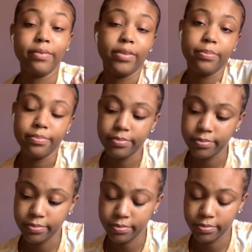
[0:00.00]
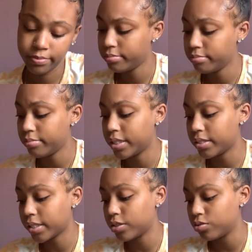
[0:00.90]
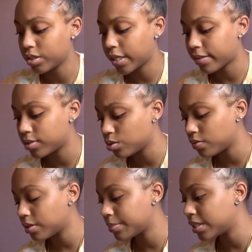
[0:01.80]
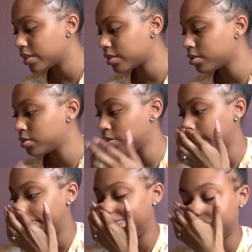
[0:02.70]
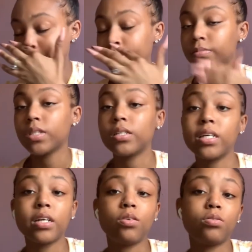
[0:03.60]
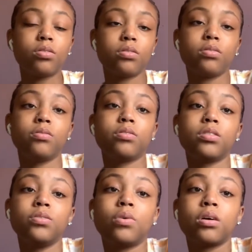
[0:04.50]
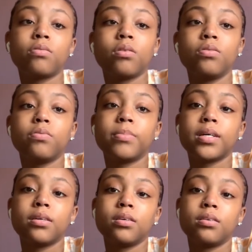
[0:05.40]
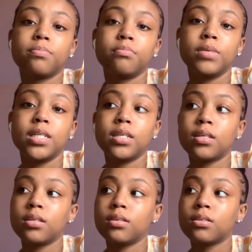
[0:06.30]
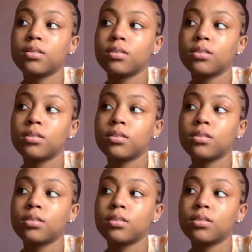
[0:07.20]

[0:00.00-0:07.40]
of them because I usually have two of them in there. And then I also usually walk around with my mini.